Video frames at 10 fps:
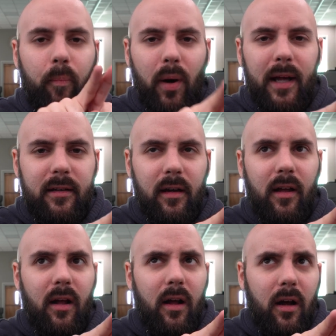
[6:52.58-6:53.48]
but
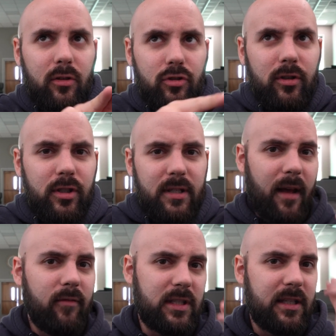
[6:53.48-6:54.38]
churches
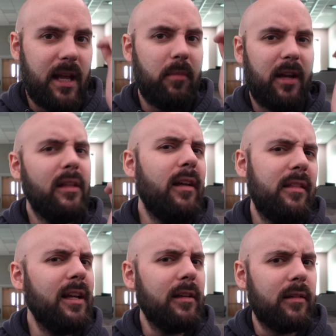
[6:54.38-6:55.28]
have a statement. I
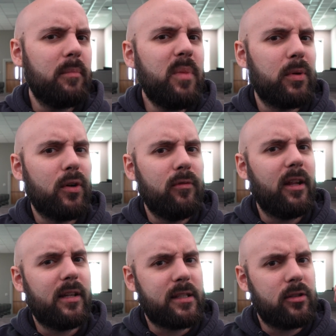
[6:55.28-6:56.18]
think a lot of people don't
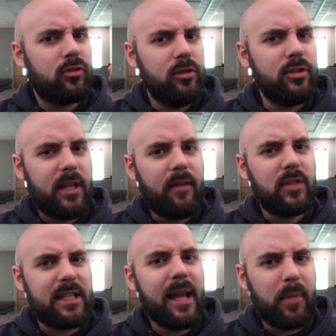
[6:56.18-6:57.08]
realize this. Churches have
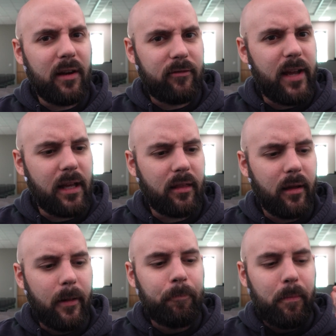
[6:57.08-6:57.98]
a statement of faith
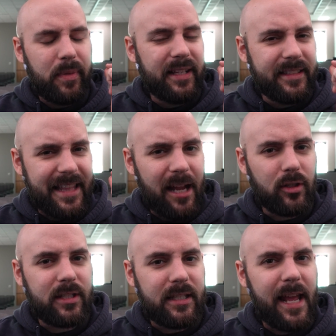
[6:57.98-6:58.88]
because they
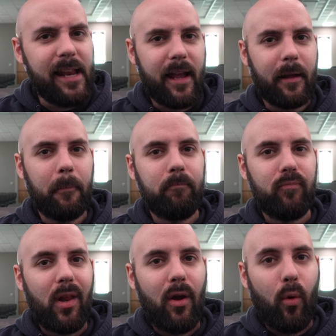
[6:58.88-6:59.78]
are stating
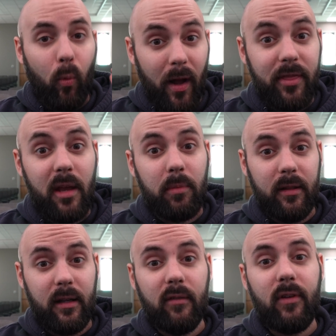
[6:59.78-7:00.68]
what they
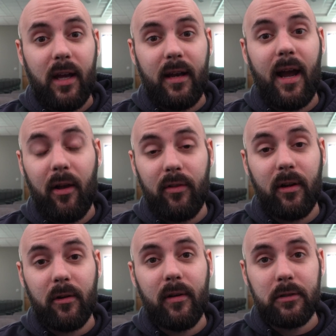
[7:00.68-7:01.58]
believe and how
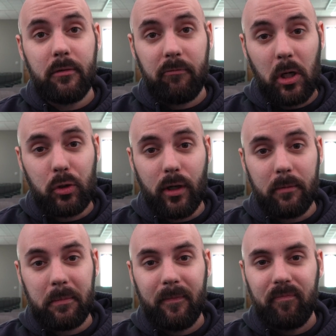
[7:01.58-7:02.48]
they're going to function.
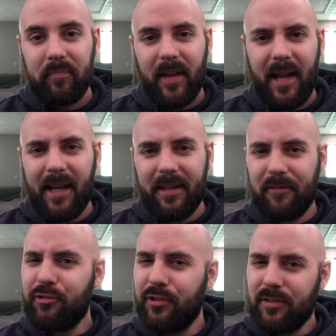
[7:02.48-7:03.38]
And
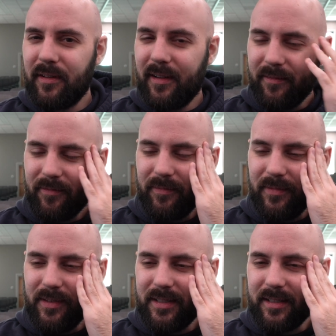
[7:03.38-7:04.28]

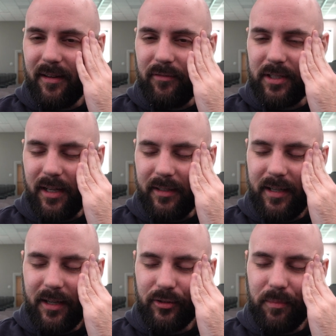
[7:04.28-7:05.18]
this is kind of a side
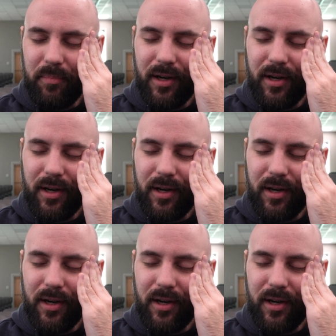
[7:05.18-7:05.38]
tangent,